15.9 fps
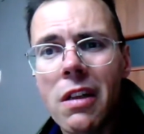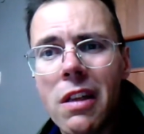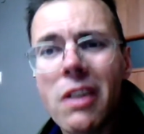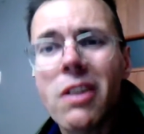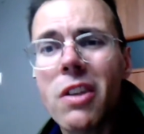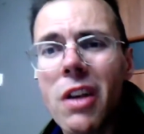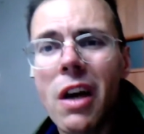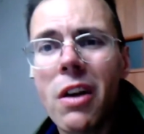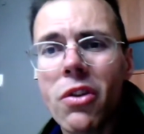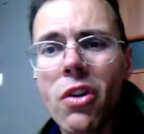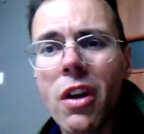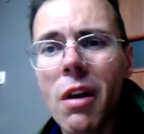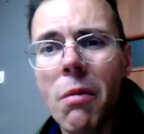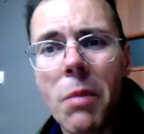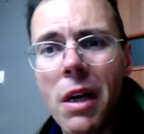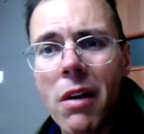This sounds
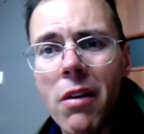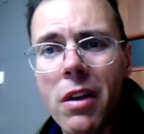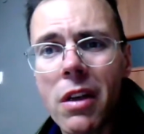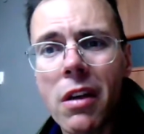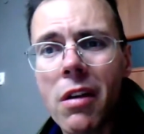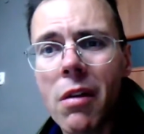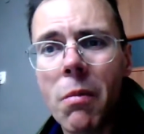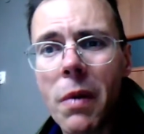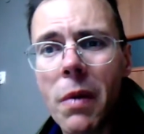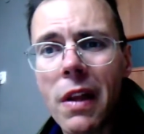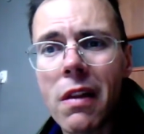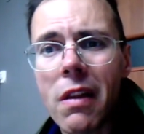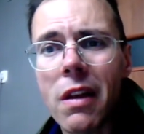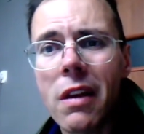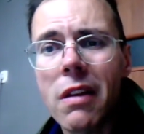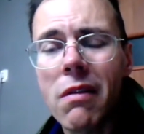like American
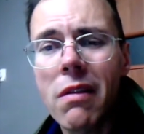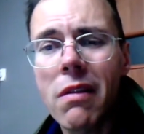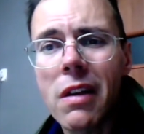completely.